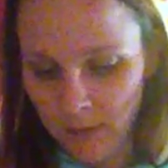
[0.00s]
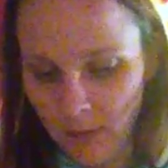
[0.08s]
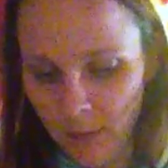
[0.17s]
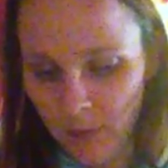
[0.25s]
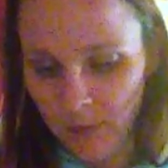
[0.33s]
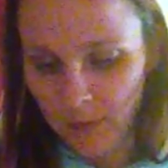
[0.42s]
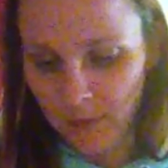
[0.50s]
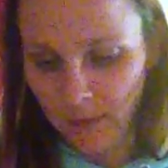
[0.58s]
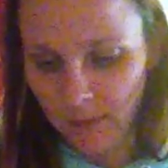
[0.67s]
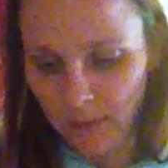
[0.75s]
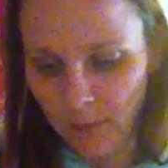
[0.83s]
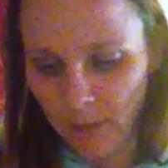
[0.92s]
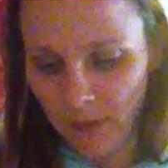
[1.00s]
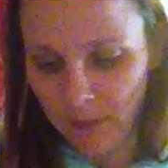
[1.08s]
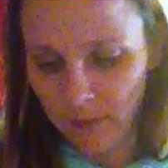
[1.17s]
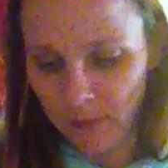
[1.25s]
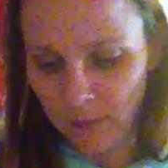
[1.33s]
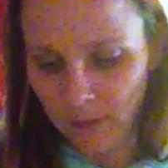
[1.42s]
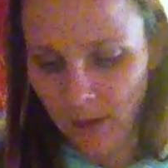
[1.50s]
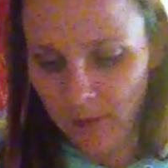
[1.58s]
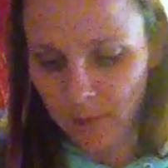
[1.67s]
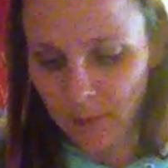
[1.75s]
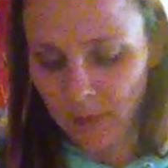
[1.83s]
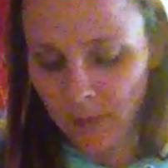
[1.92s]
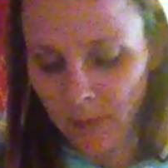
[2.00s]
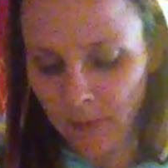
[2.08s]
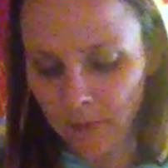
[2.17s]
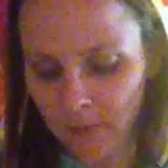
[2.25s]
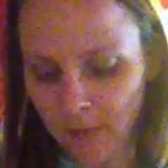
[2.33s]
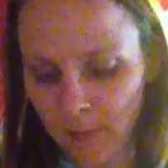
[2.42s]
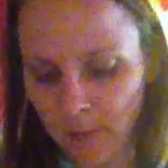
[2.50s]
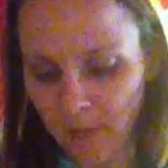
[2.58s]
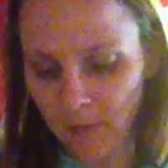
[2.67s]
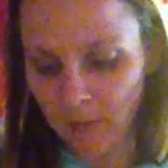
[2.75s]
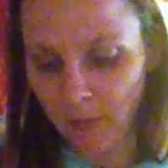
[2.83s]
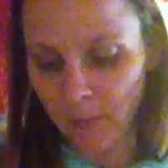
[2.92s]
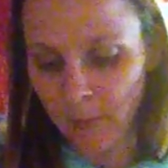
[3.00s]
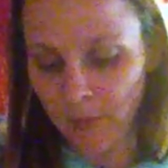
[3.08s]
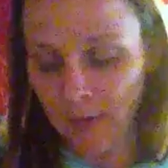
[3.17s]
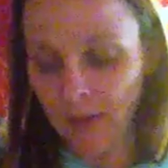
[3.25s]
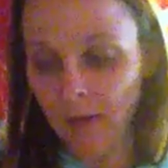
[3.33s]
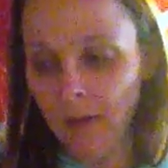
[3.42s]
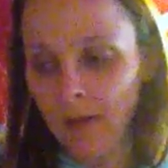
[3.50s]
Number six on my list would have to be The Berestain Bears and the Bully.